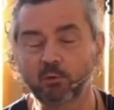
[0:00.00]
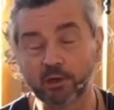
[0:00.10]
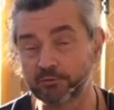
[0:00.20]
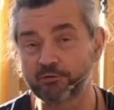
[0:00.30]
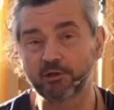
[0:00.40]

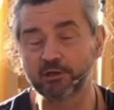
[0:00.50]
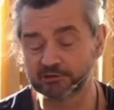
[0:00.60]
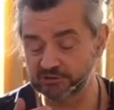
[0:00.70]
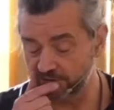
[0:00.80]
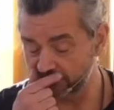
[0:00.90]
well,
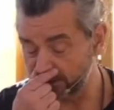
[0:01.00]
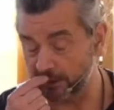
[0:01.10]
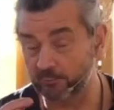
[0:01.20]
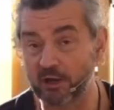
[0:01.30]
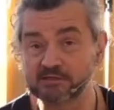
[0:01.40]
to, to,
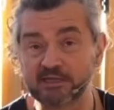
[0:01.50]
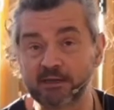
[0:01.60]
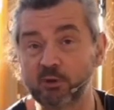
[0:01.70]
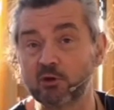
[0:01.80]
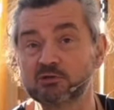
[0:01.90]
to help past
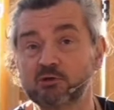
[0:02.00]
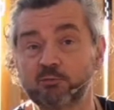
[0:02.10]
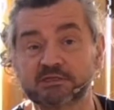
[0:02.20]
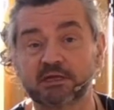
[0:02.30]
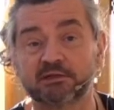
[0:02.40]
any blocks
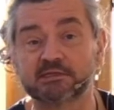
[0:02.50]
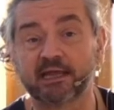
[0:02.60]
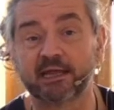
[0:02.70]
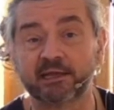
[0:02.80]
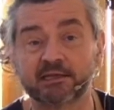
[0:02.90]
or
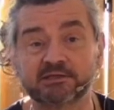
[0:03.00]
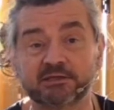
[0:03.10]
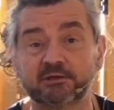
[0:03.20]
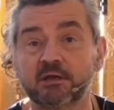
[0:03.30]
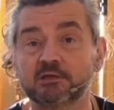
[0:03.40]

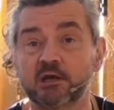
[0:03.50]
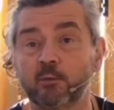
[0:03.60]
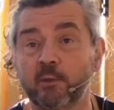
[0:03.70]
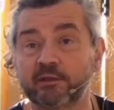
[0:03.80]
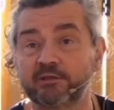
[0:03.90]
misunderstandings, to
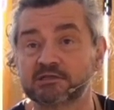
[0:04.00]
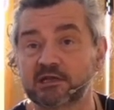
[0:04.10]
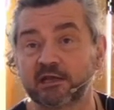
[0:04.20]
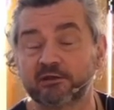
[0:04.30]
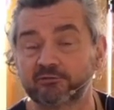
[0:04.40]
help make
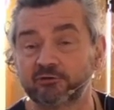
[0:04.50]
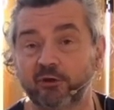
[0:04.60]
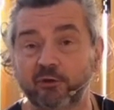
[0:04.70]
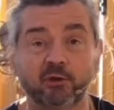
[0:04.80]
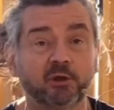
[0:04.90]
things clear
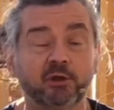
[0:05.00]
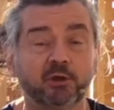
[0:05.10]
for you,